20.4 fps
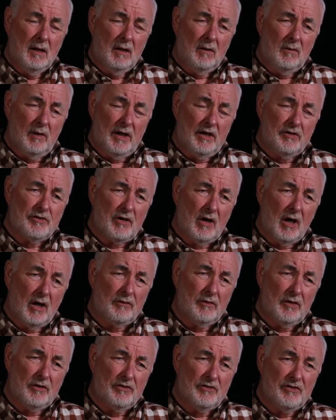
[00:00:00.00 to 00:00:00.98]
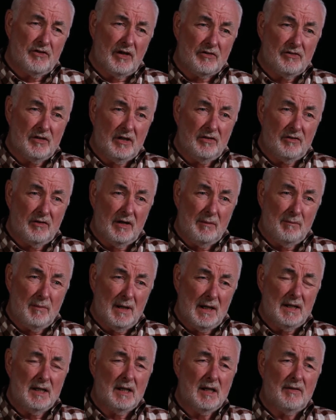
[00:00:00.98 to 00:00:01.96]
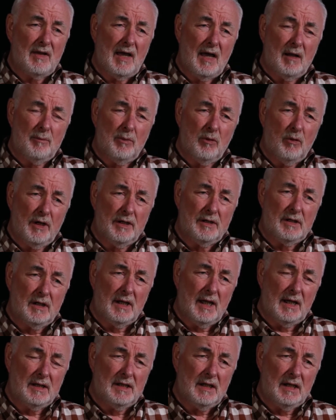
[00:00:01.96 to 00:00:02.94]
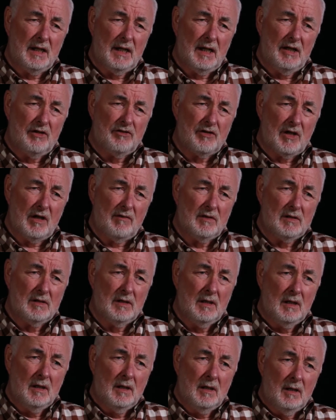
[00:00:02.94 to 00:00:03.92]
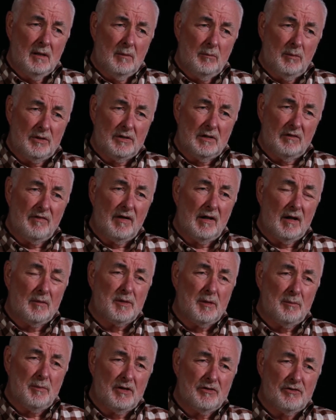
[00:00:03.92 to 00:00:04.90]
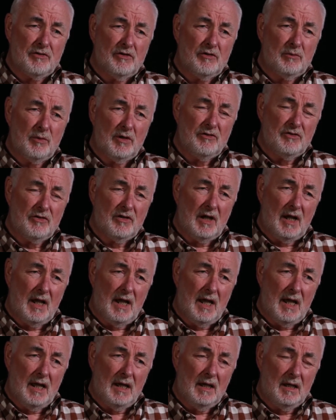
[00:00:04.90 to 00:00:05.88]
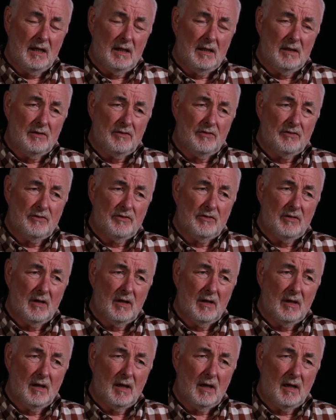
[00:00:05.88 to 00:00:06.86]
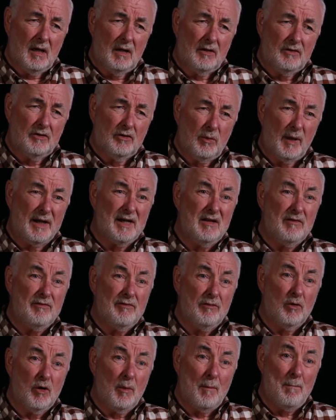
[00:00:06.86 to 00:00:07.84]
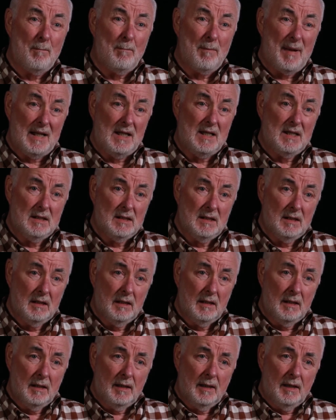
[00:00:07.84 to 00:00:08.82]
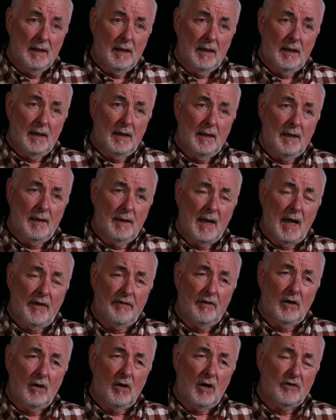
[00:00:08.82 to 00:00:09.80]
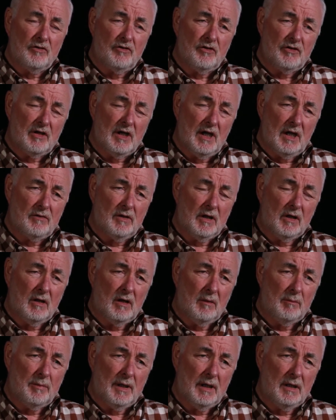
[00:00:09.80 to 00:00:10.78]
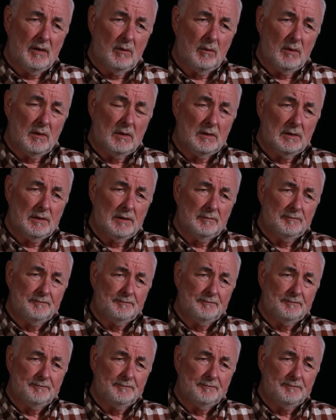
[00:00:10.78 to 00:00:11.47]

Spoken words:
raised $163 million at that point in 1987, but developed a business which today is $24 billion and the largest catering company in the world.